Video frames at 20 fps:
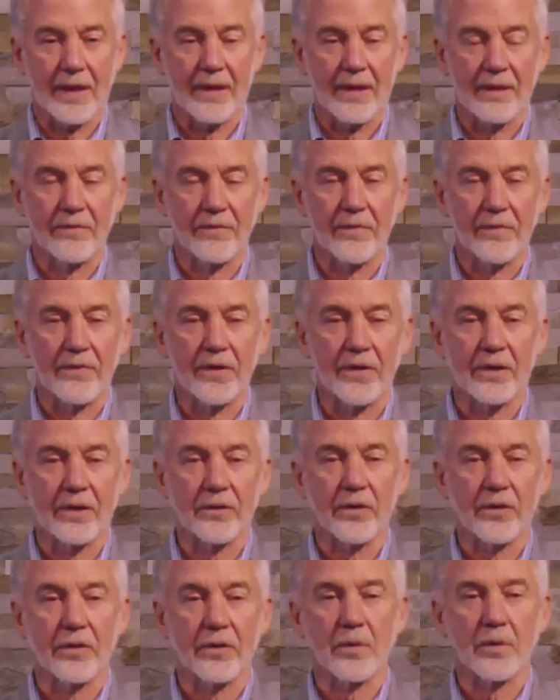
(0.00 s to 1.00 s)
And then
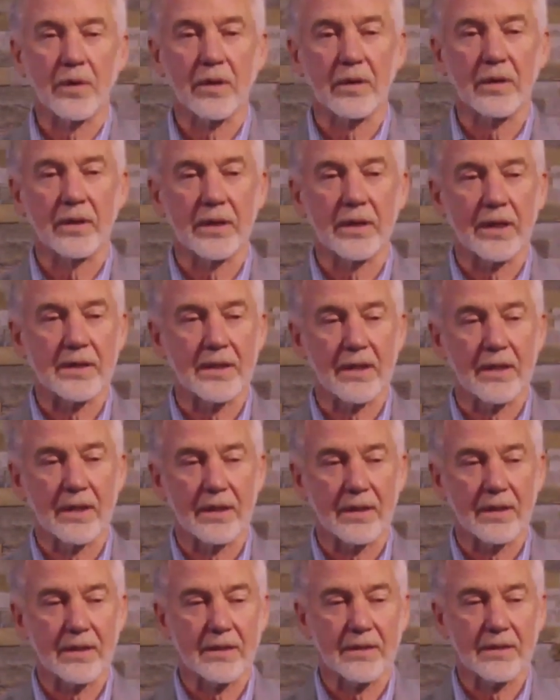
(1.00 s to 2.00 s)
feel the world as it
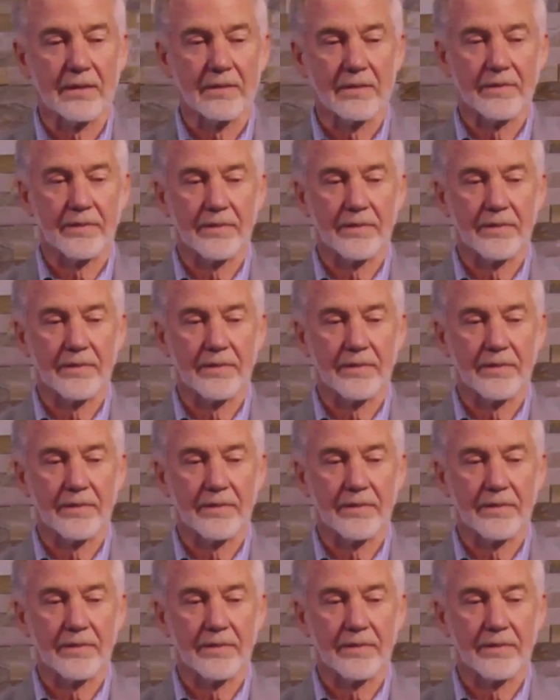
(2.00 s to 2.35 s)
is.